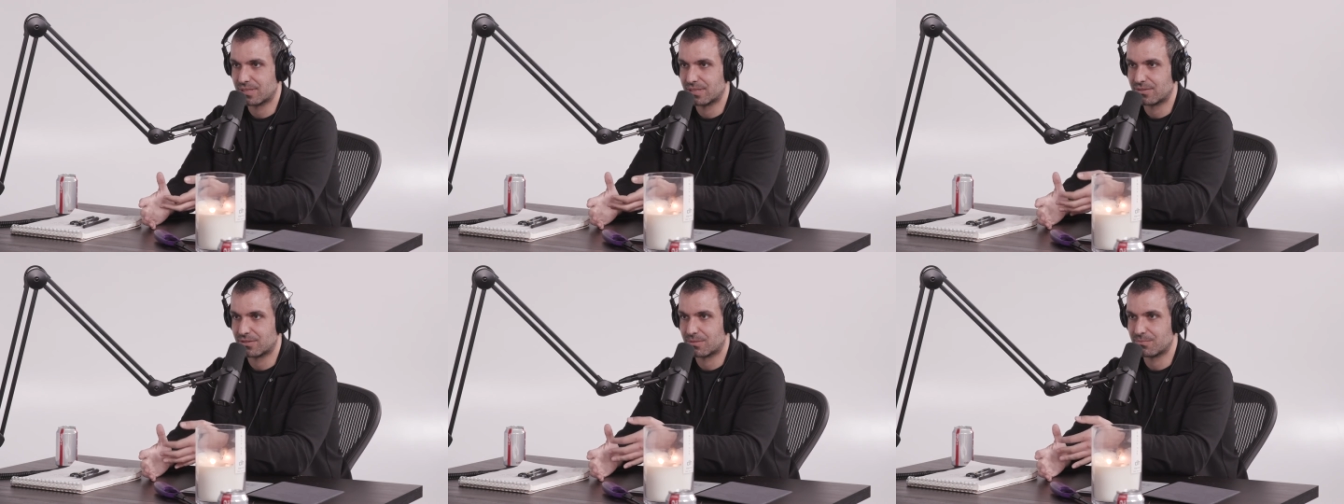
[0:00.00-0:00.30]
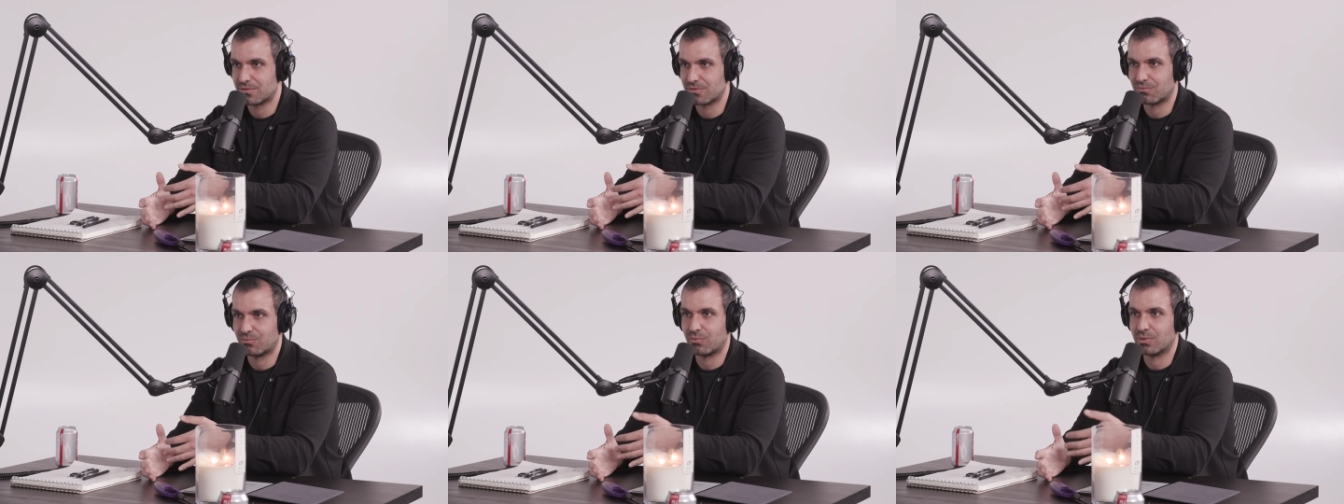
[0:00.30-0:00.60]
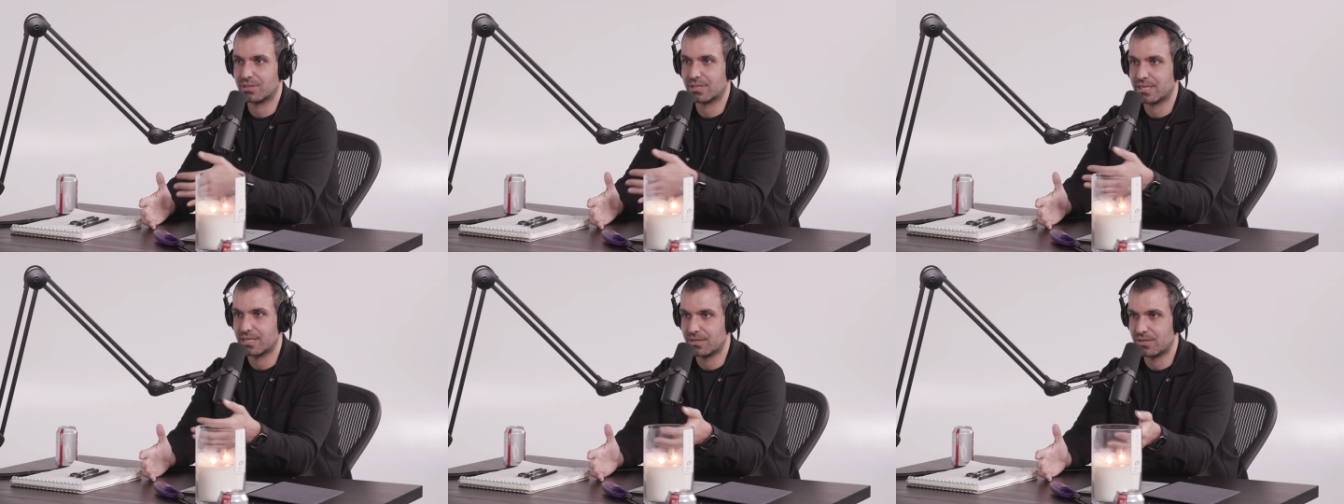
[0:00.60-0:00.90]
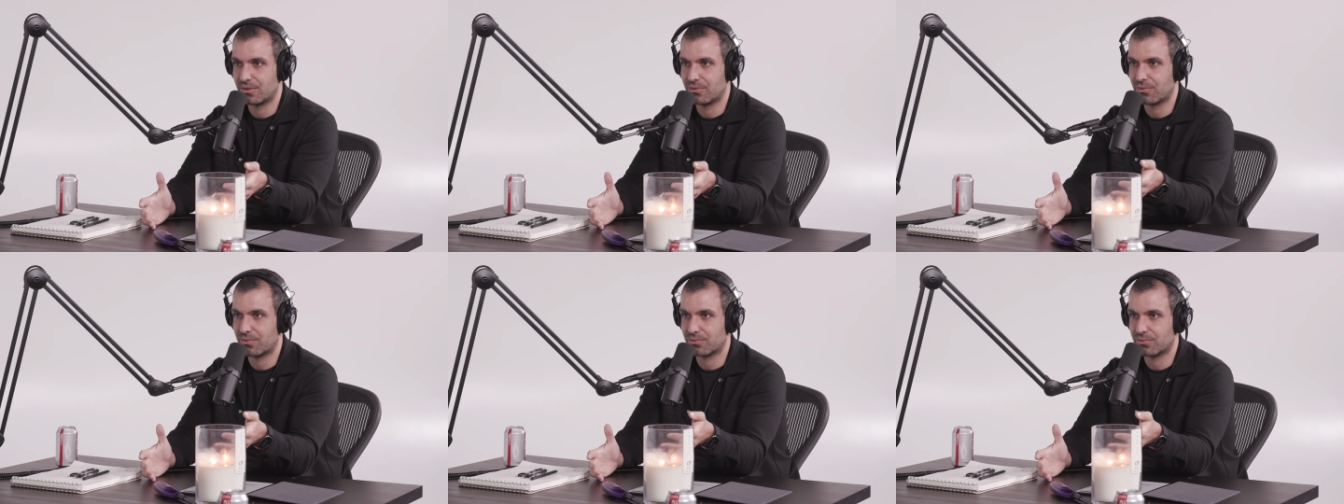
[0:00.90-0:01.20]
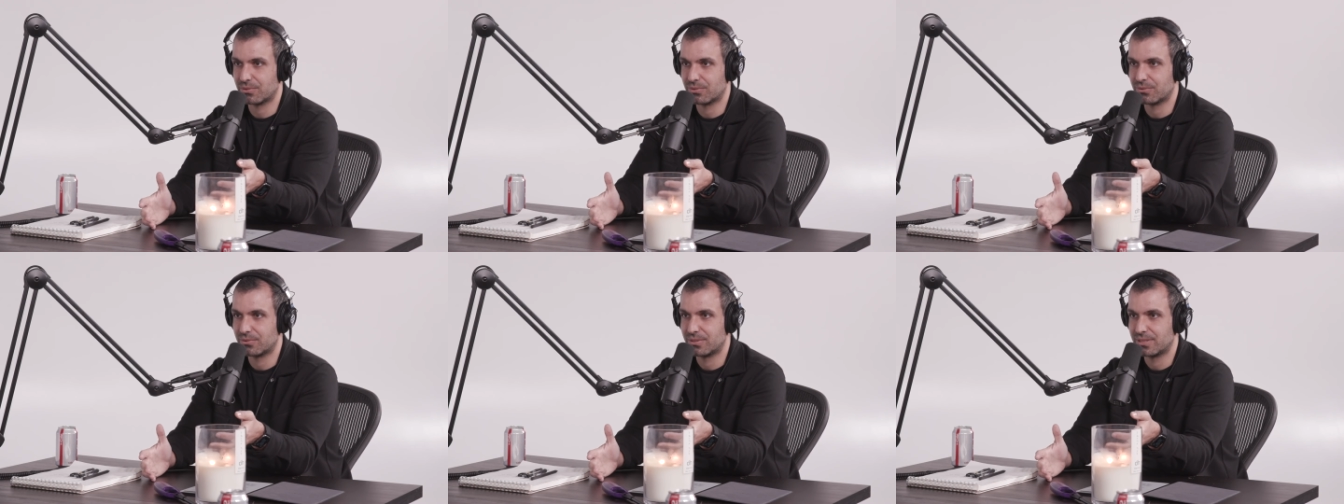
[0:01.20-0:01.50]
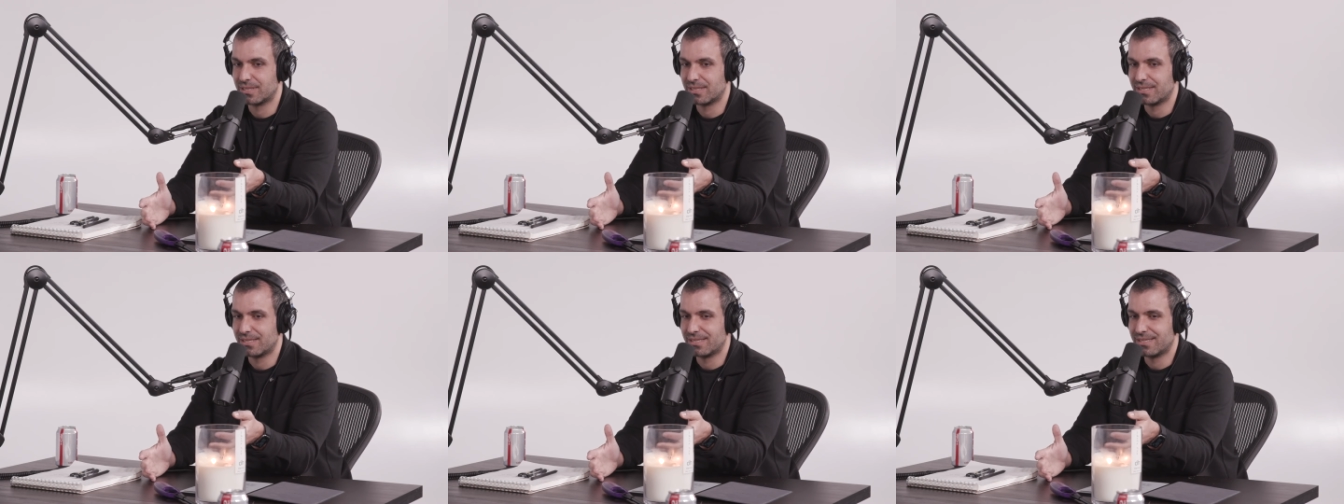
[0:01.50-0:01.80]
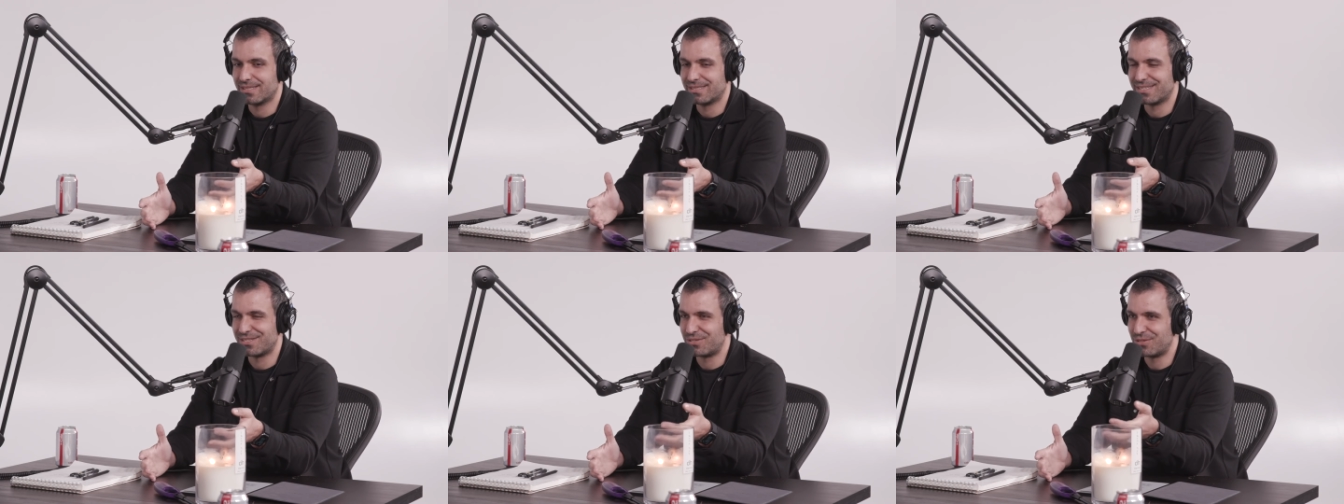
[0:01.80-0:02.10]
in terms of what they go through.
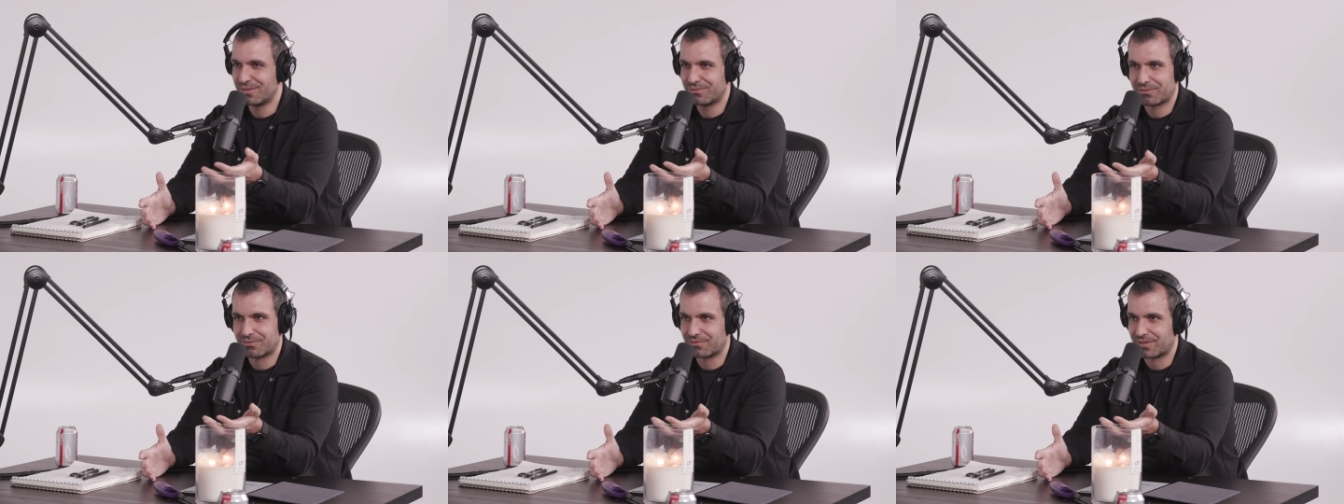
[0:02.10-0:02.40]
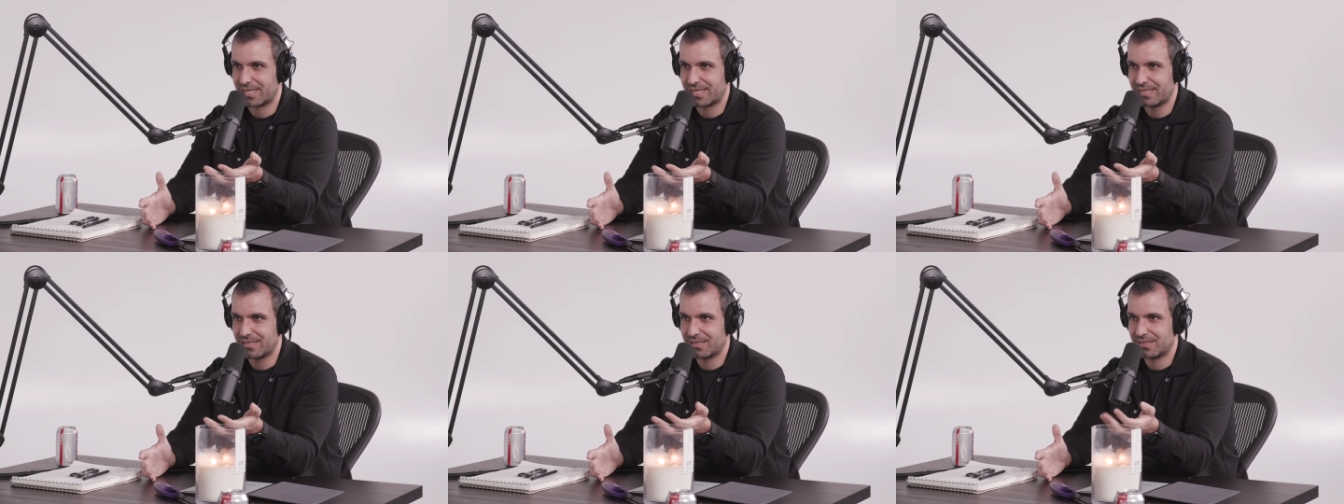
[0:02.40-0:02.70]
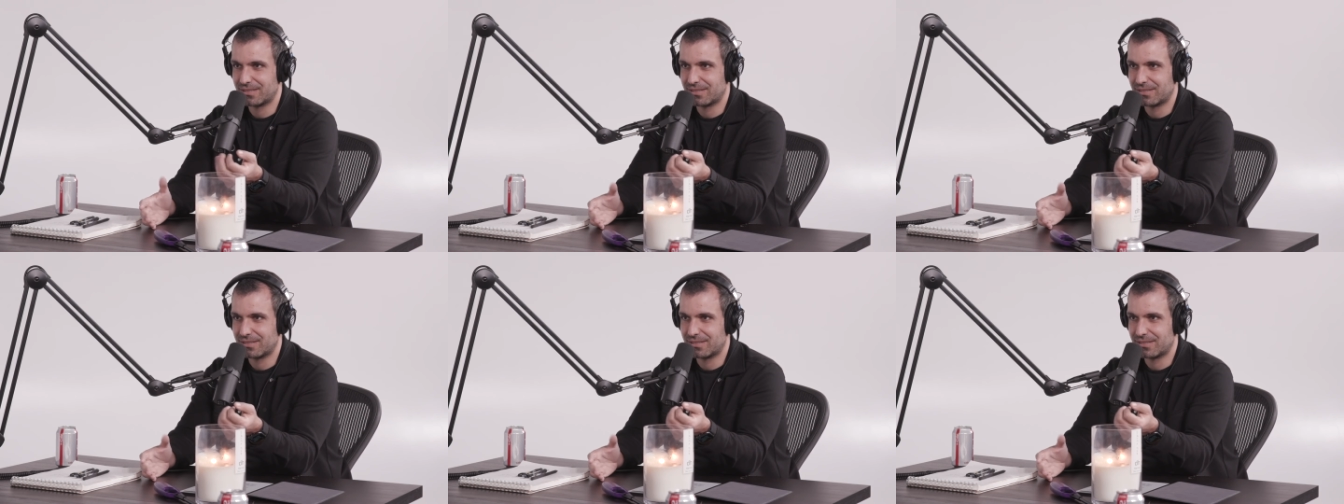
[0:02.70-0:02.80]
Did you ever fight?